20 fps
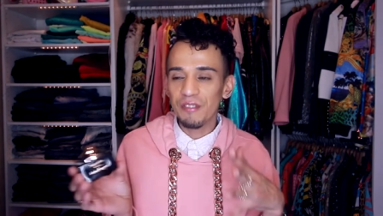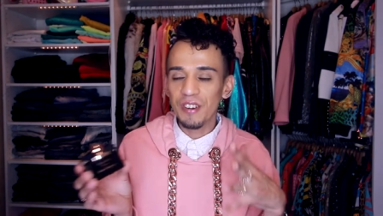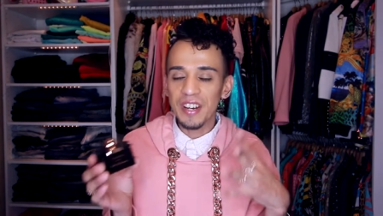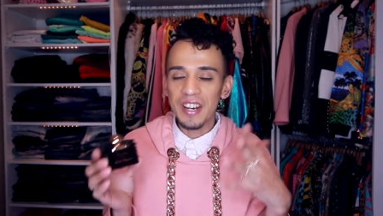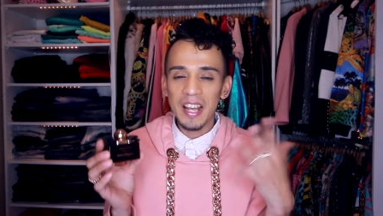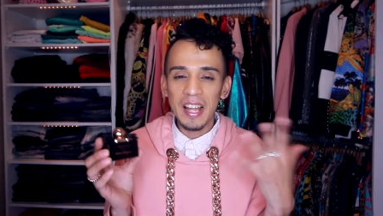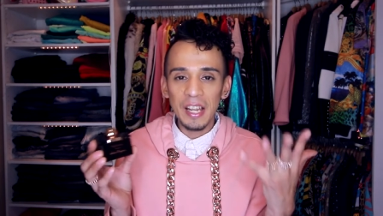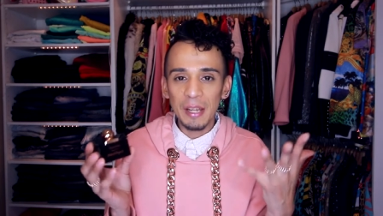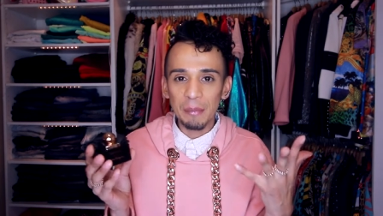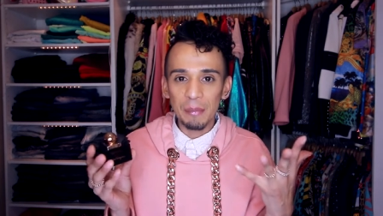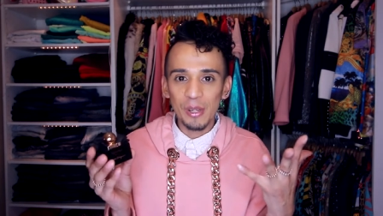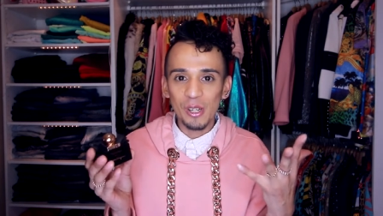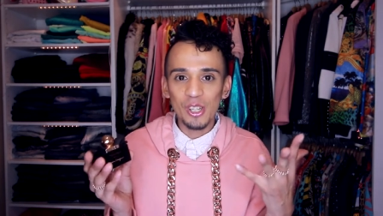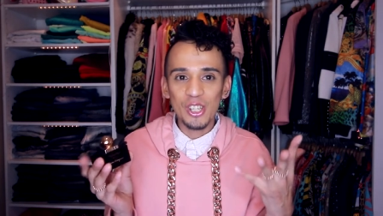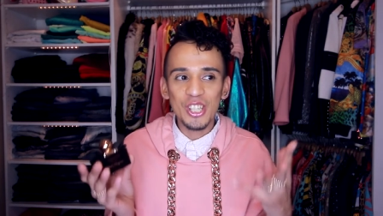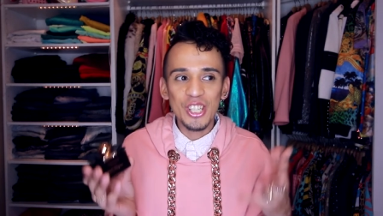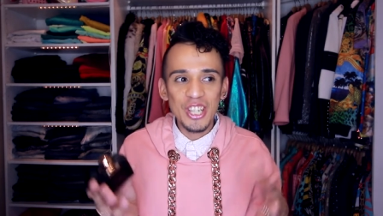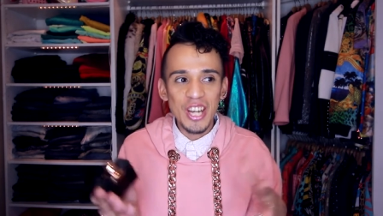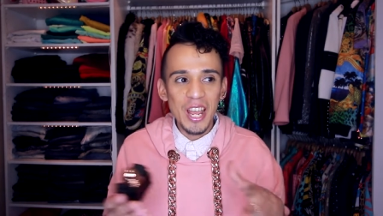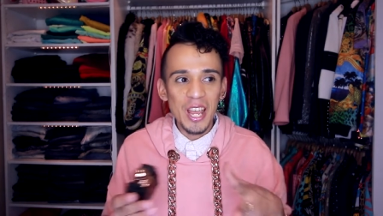vanilla
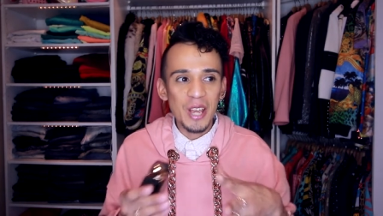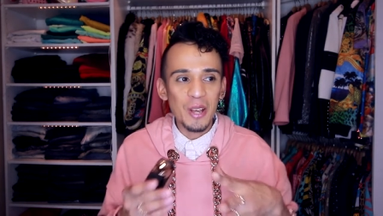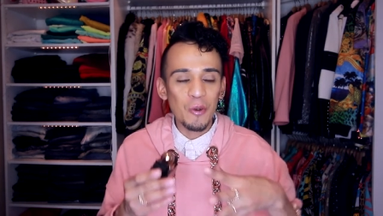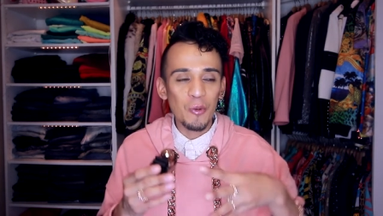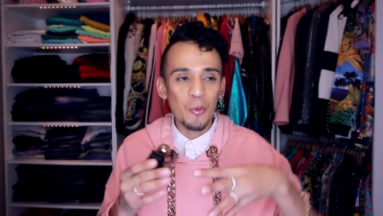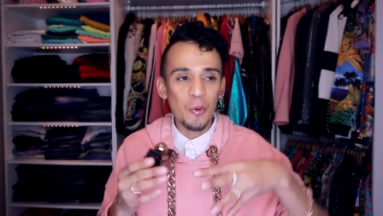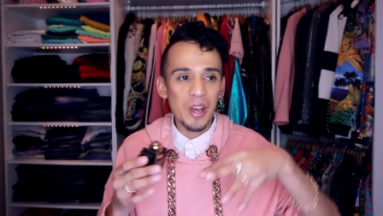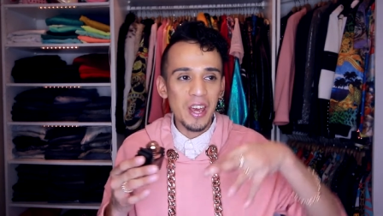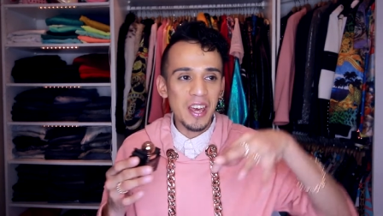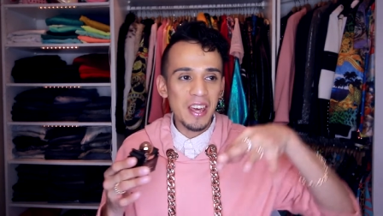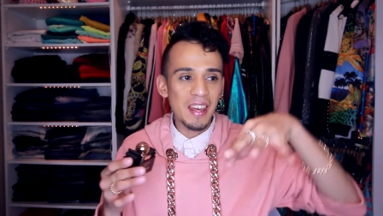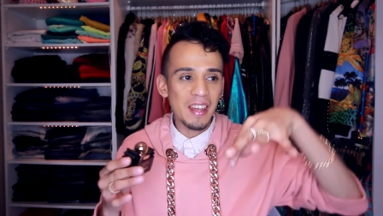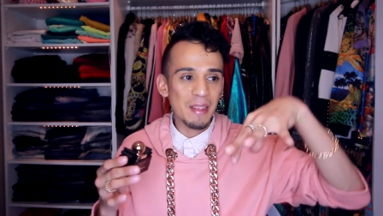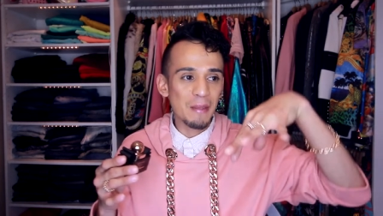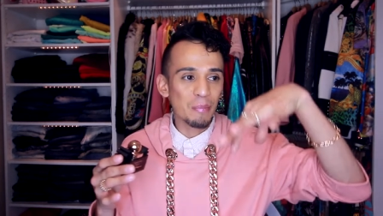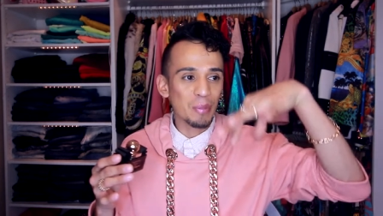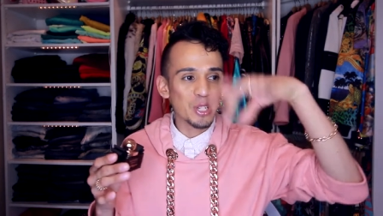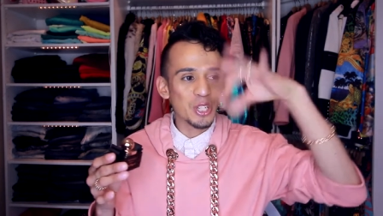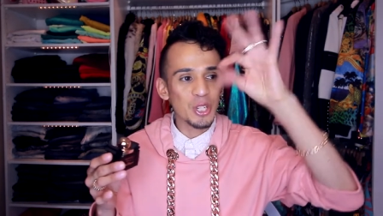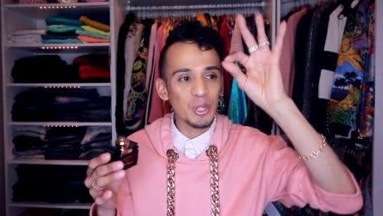milkshake
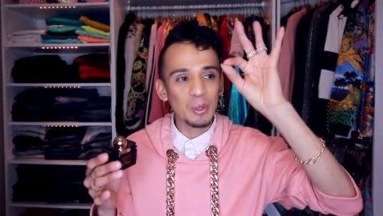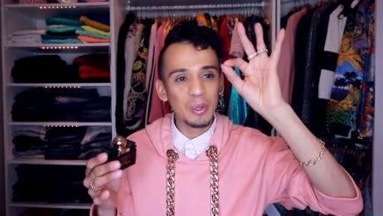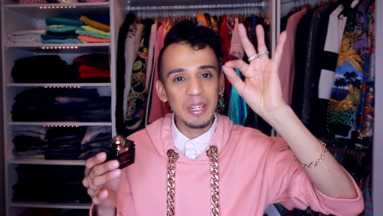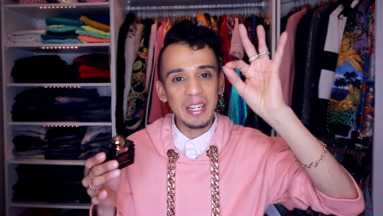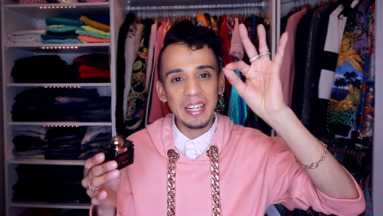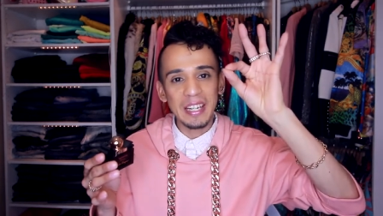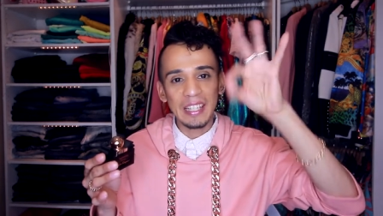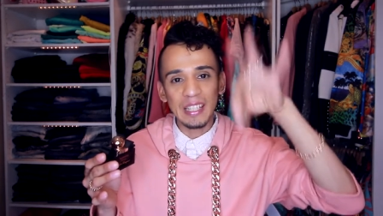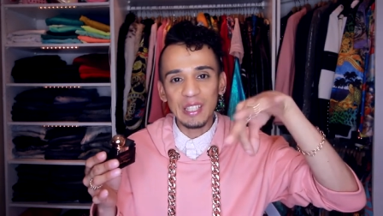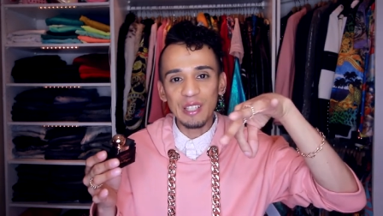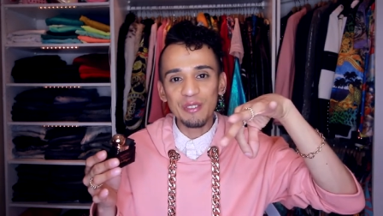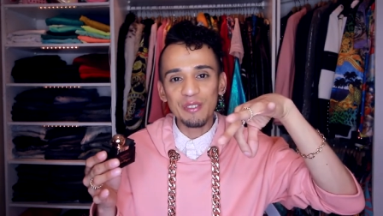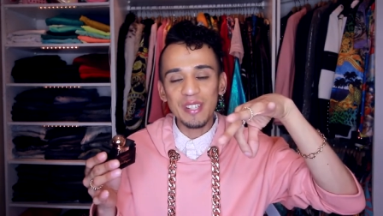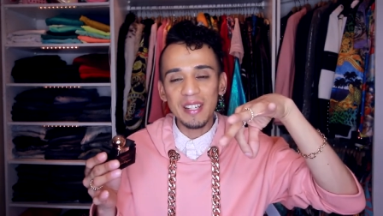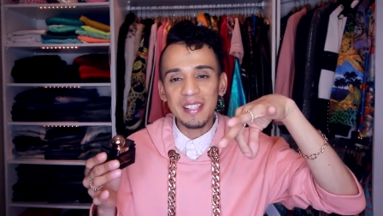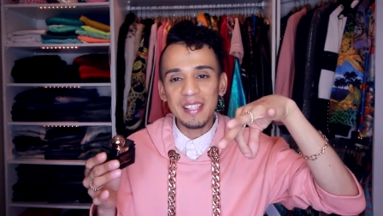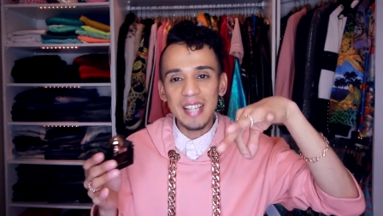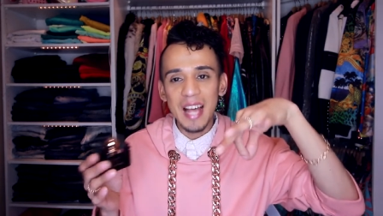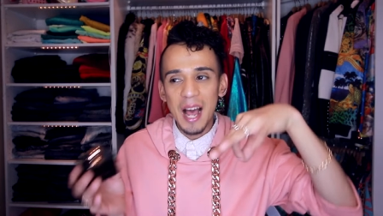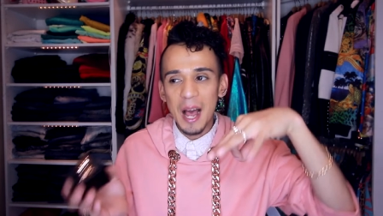with patchouli leaves
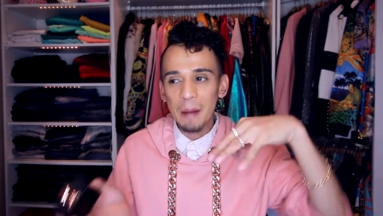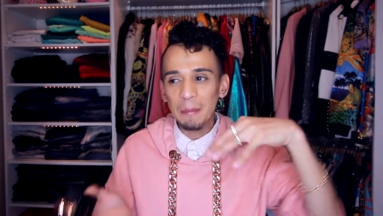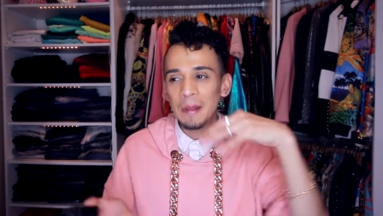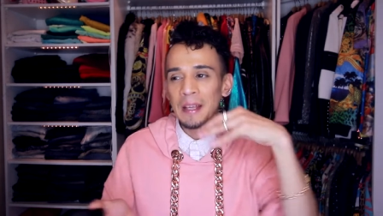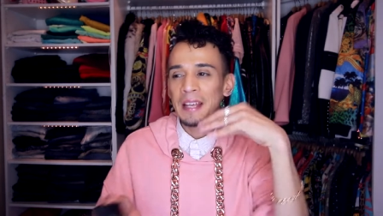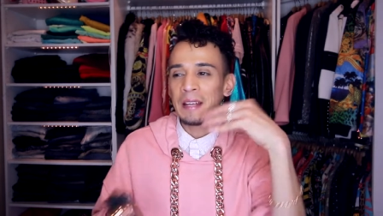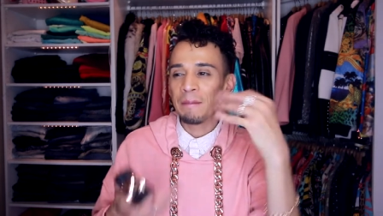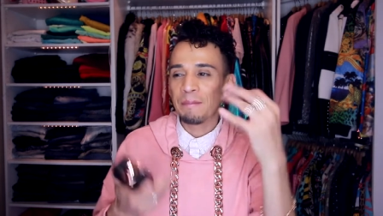on top.